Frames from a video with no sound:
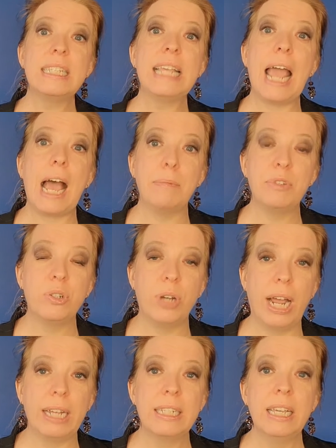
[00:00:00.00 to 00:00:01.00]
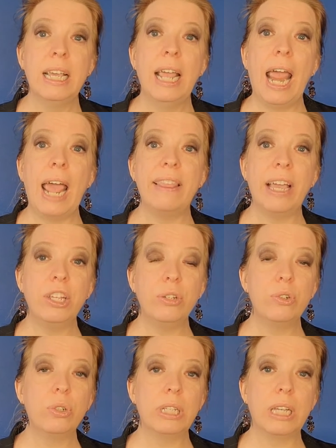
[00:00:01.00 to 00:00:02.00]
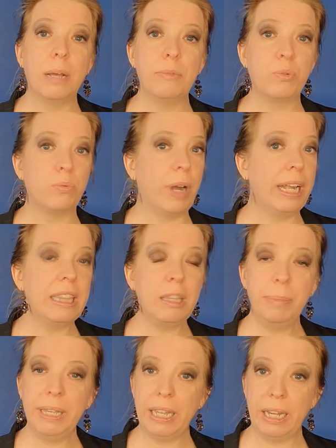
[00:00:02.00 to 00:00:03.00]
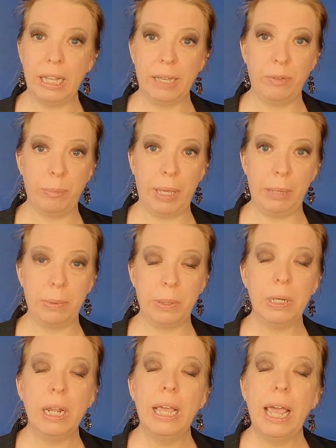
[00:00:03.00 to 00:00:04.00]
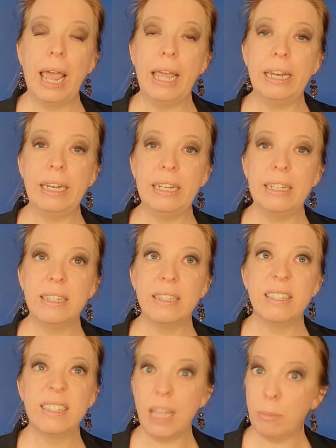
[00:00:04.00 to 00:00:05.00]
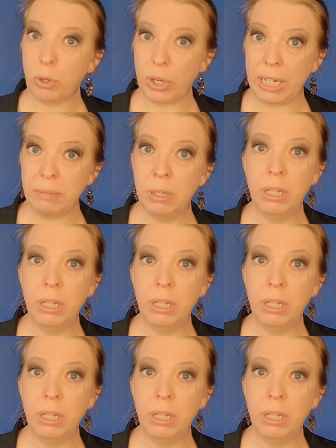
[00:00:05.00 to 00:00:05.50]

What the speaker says: is the abstract, and that usually comes right at the beginning of a paper, and it is a summary,